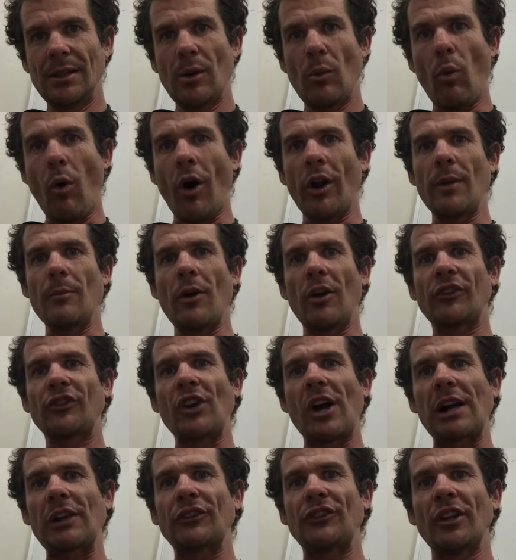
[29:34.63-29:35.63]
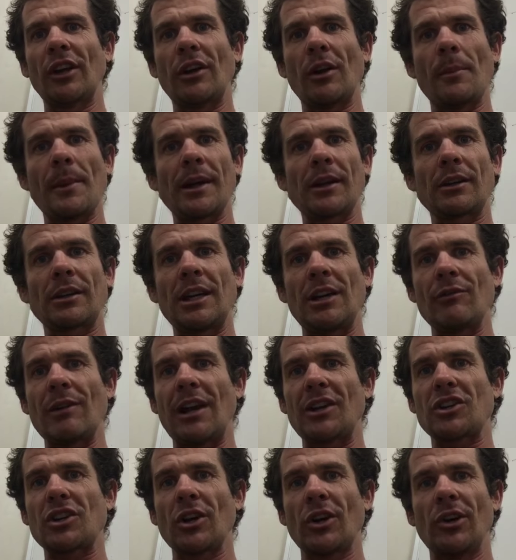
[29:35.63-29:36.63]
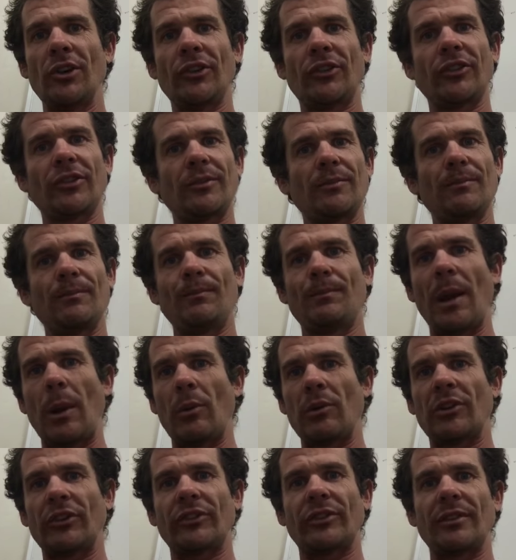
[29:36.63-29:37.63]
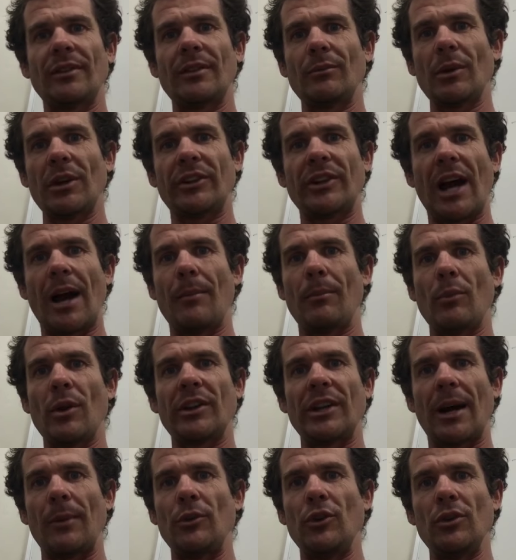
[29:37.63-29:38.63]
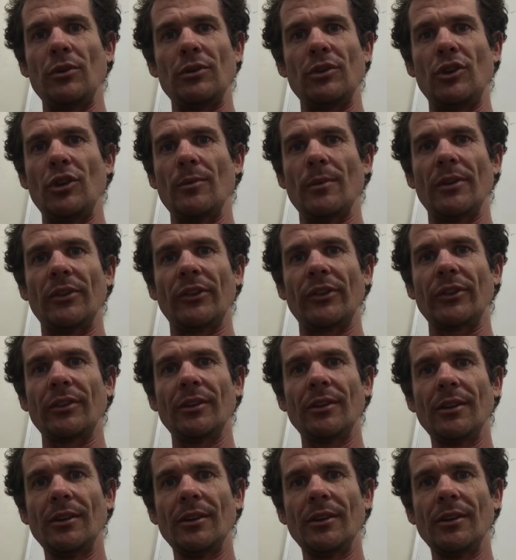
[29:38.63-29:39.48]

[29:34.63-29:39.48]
Why do most cyclists not know about gear ratios? People just, we're dumb. We're dumb humans.